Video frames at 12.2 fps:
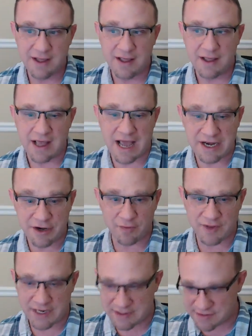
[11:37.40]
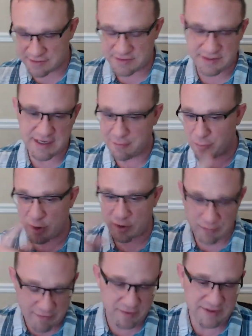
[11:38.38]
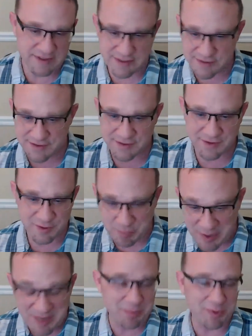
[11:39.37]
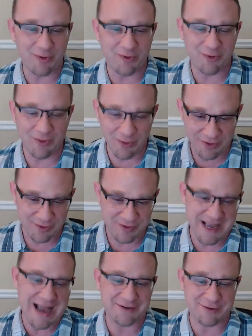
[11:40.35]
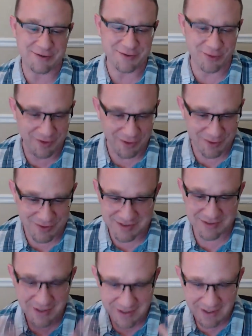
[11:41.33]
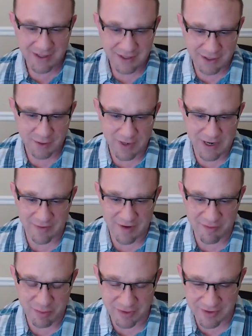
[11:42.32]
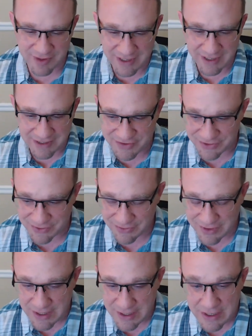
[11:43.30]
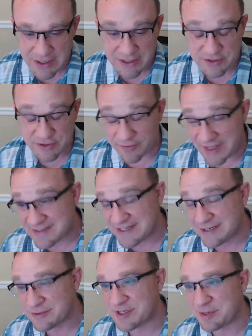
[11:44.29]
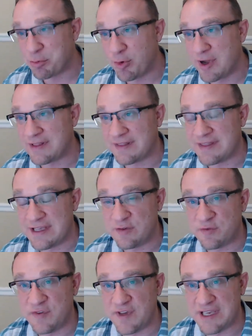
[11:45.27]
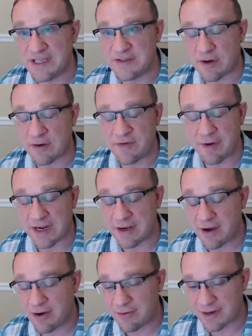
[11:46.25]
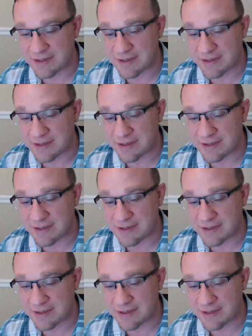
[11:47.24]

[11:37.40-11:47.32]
I know that I start seeing more references to those people or those actors or those whatever I've been looking into. So that's an interesting point, that these feeds are very current.